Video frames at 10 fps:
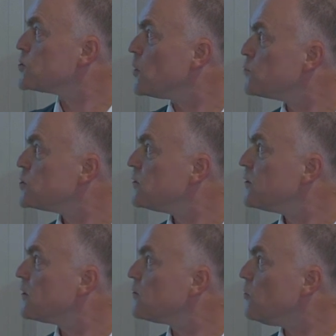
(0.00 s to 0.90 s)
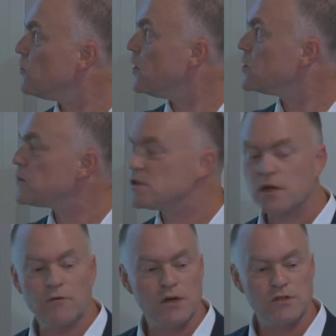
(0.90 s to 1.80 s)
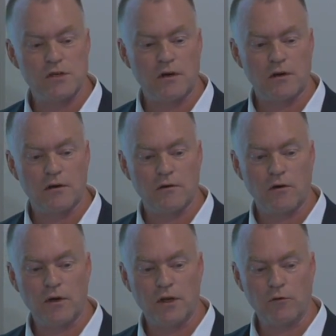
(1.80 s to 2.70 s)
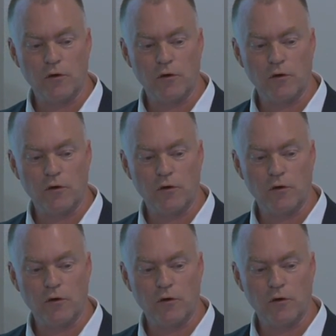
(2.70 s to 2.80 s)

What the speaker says: assumption that all the namespace declarations are only in the